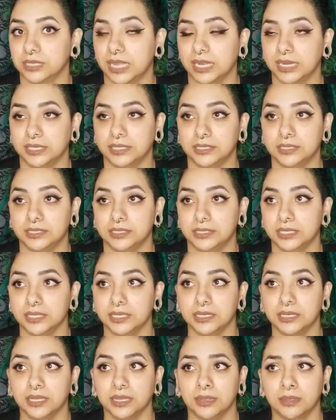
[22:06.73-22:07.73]
I
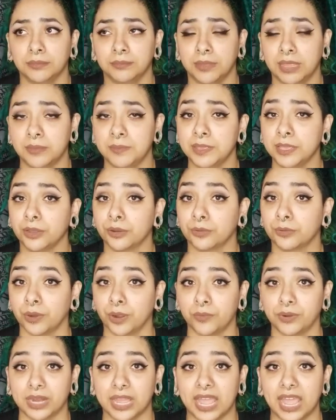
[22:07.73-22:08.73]
did maybe a
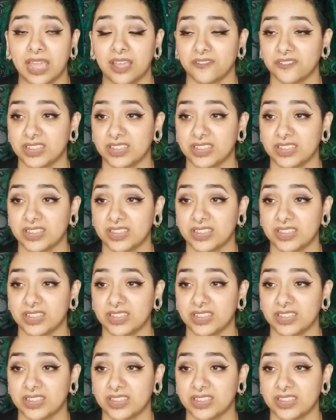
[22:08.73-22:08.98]
row and a half,